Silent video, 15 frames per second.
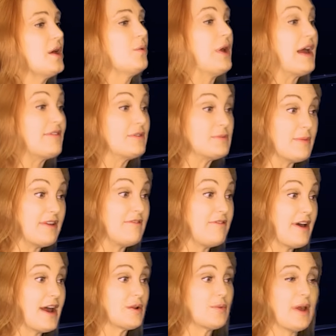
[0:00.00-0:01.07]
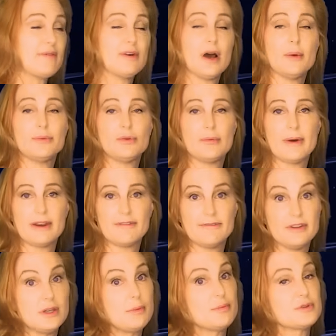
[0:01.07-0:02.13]
In fact, we have up to about a
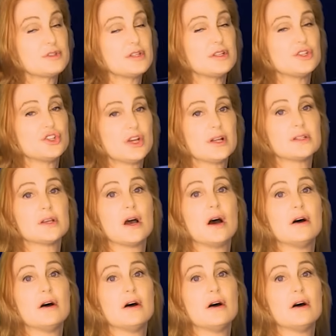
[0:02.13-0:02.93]
50% chance